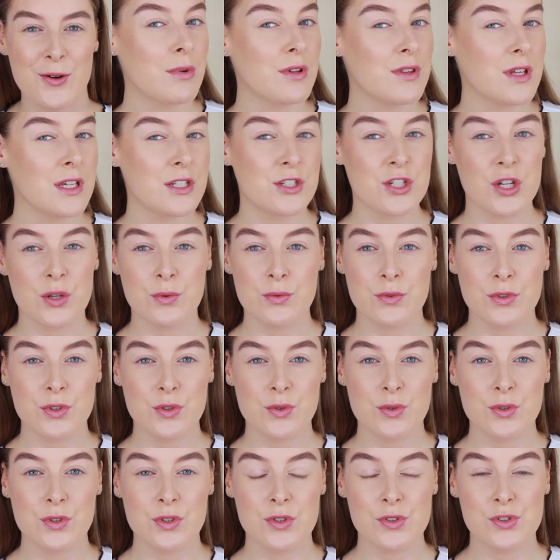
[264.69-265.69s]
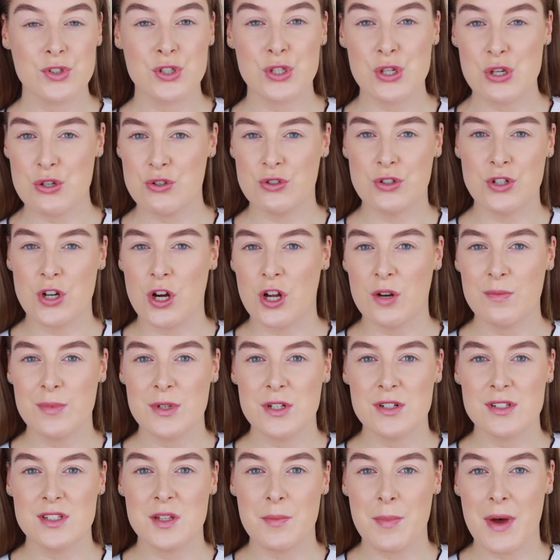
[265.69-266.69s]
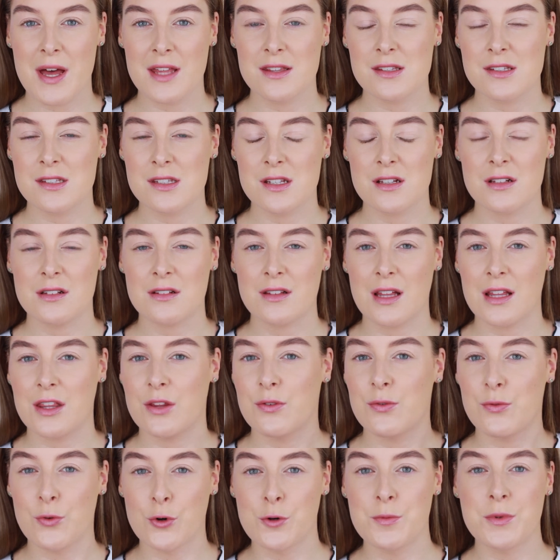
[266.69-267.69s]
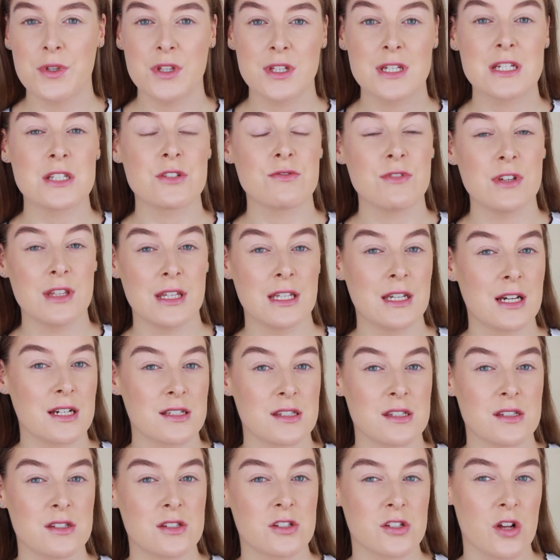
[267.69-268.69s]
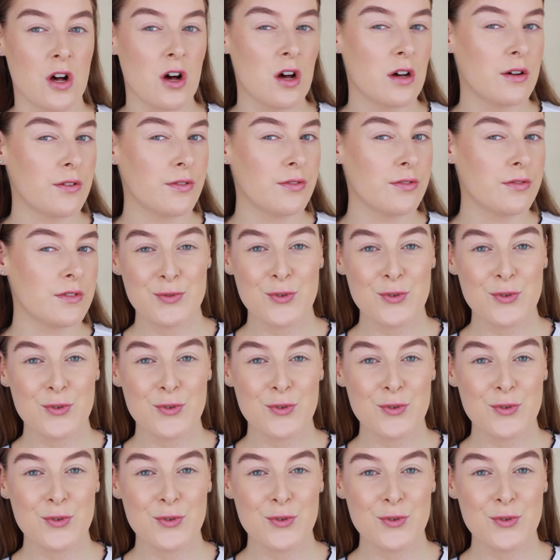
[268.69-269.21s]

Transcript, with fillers: but they don't look too drawn on because the pencil, like the formula is really nice and soft.